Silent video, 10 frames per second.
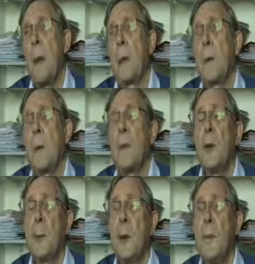But
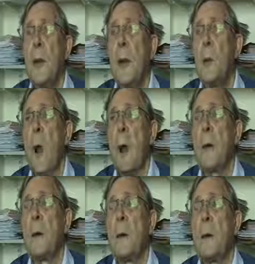you're perfectly
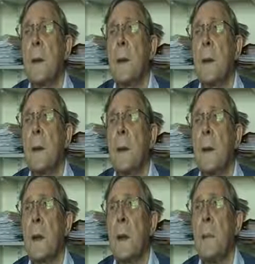right
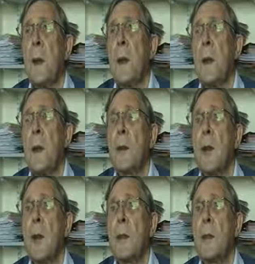that in many
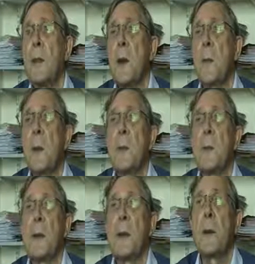contexts it's not
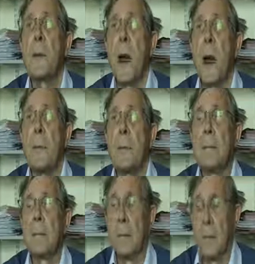possible to do that.
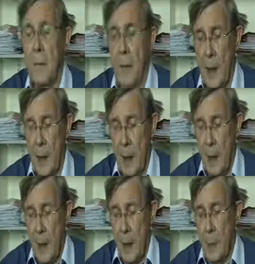
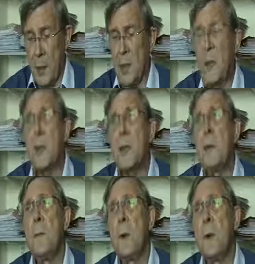But it is
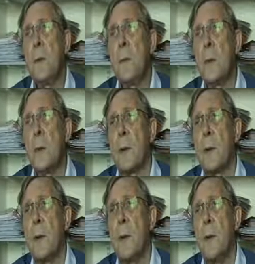still
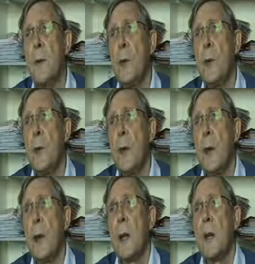possible
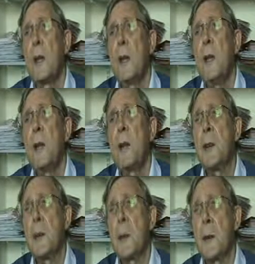to teach
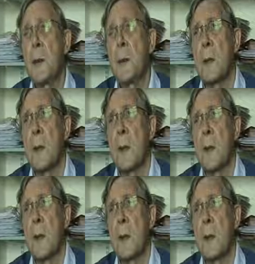a structural
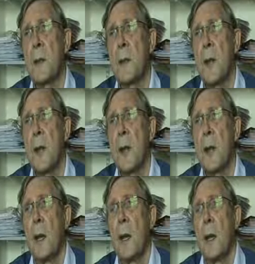syllabus
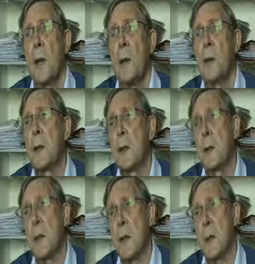
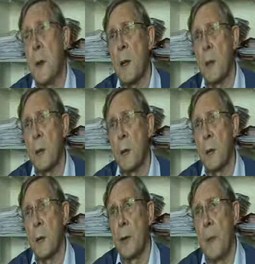using a task-based
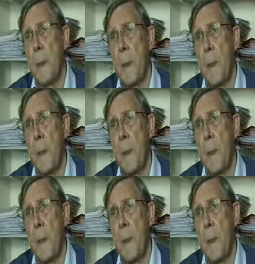approach.